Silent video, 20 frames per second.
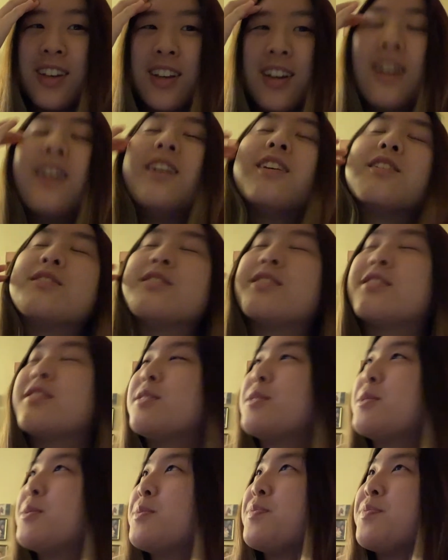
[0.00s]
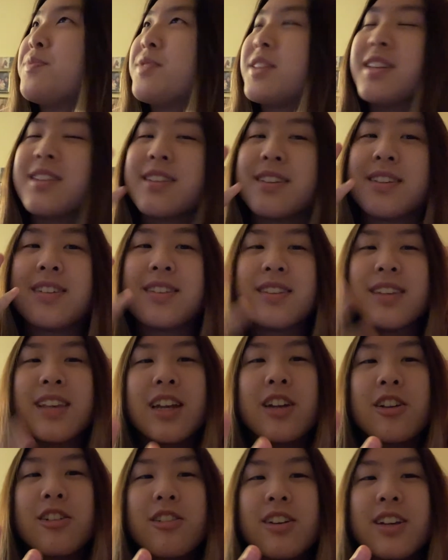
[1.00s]
I don't know, it's, like,
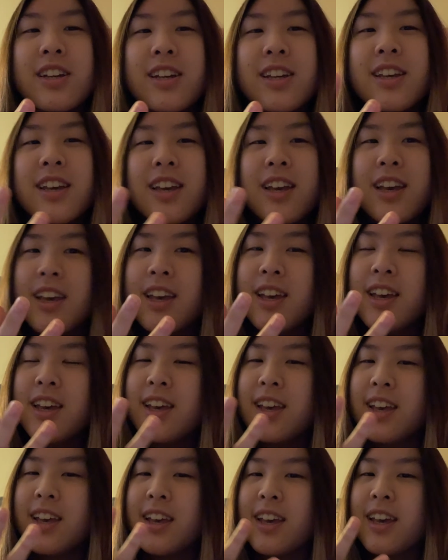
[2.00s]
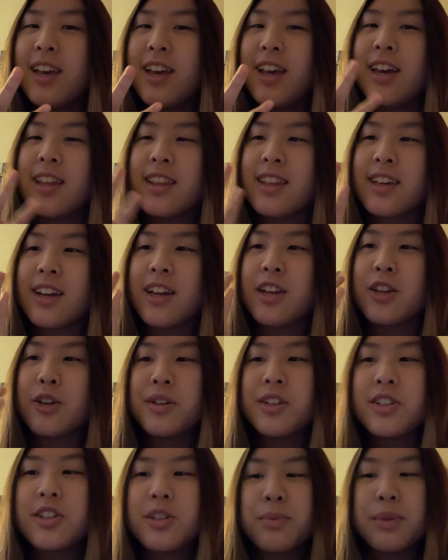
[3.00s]
scary, and, like, I know
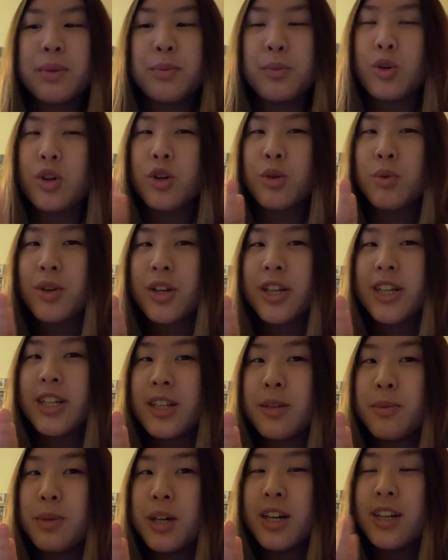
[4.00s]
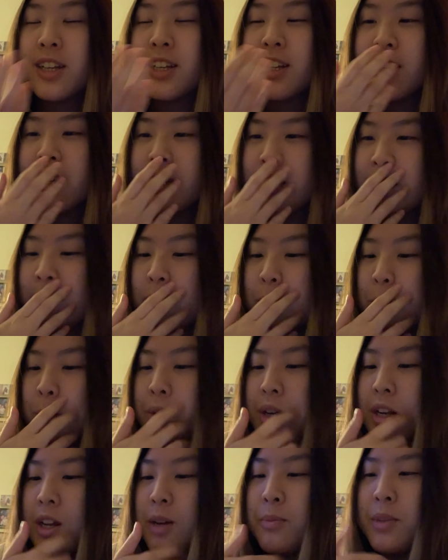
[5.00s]
I should be more worried about it,
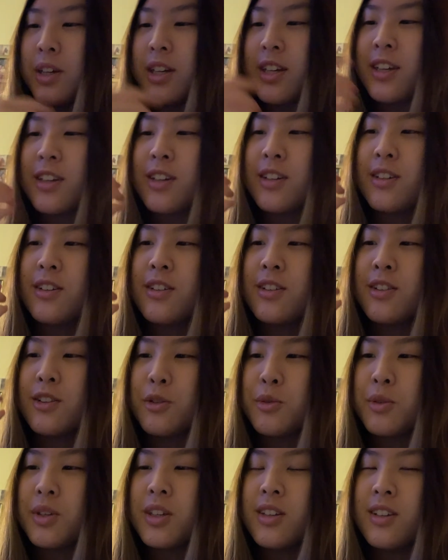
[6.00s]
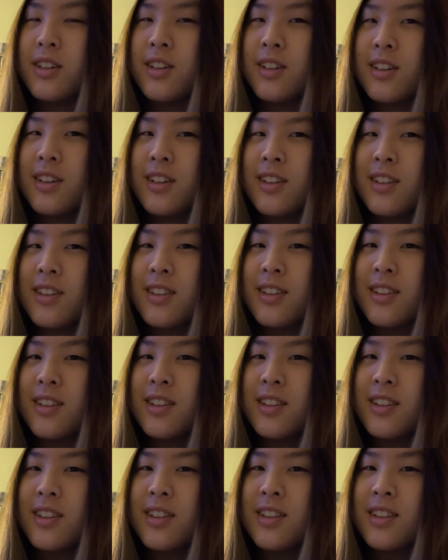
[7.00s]
but I'm, like, low-key,
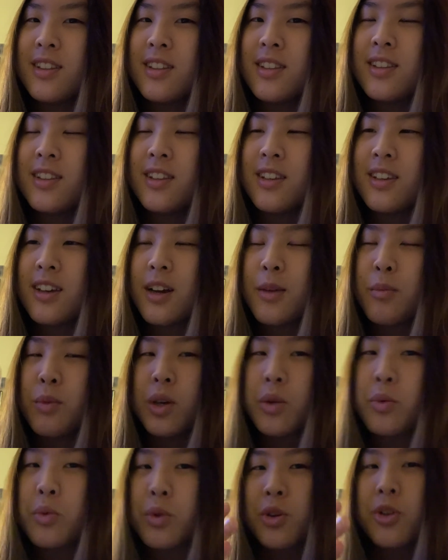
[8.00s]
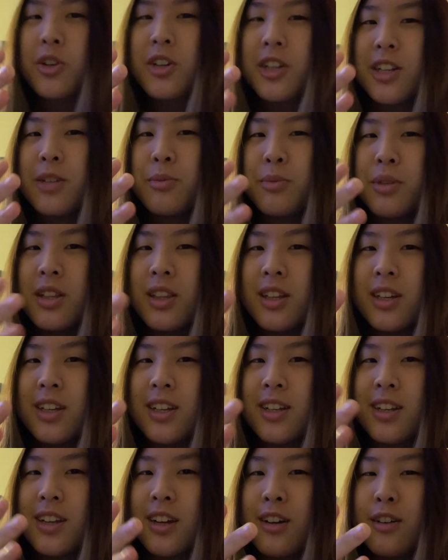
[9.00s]
like, I'm, like, worried, but,
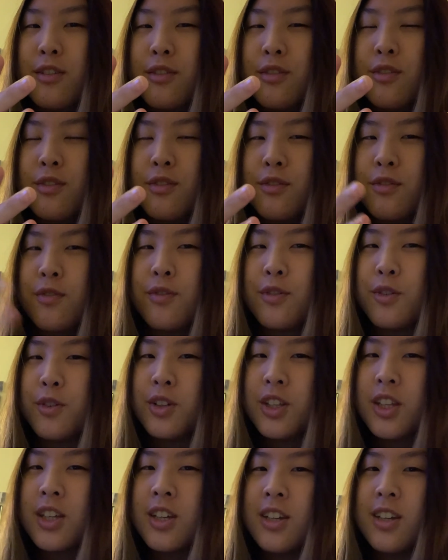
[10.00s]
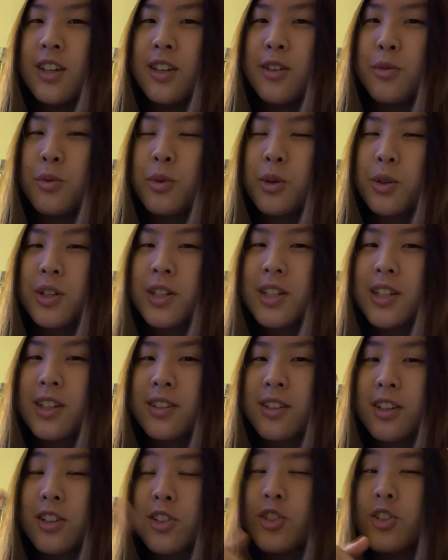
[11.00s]
like, not fully worried as
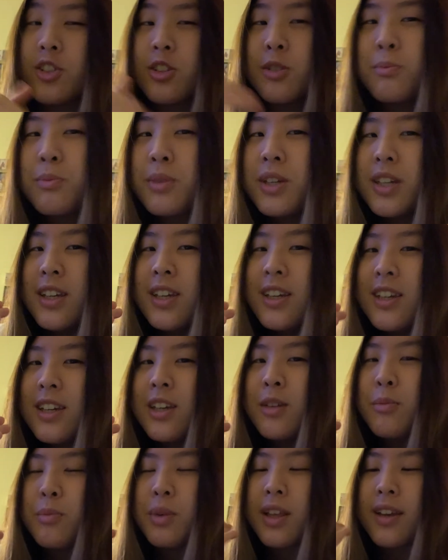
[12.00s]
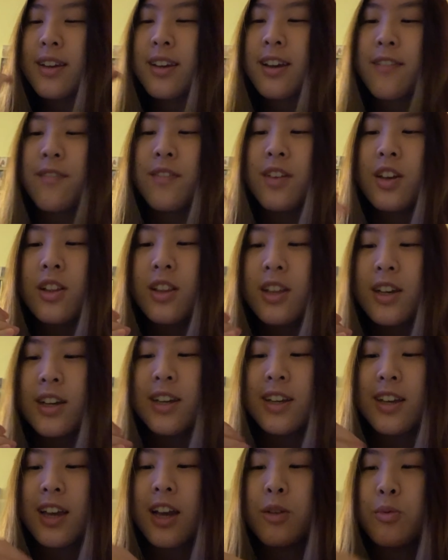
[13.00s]
I should be, but, like, I feel
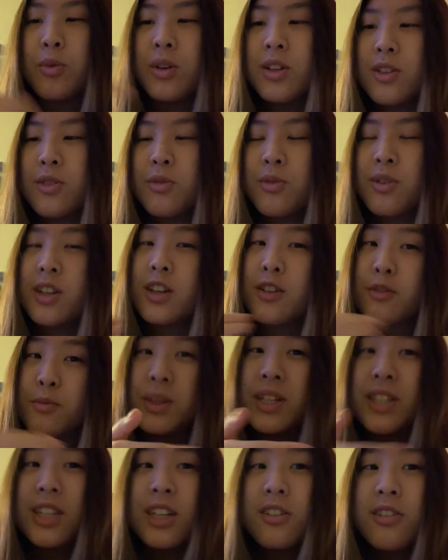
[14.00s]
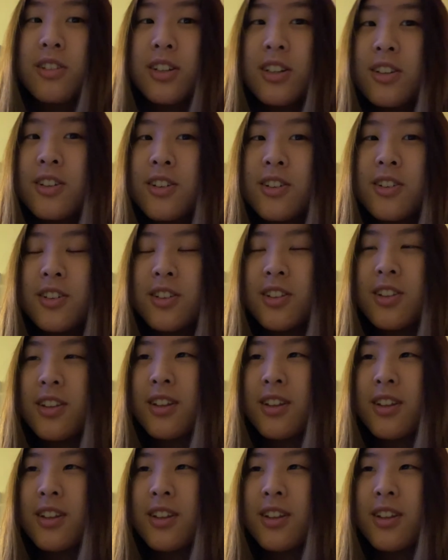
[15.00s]
like I went through enough material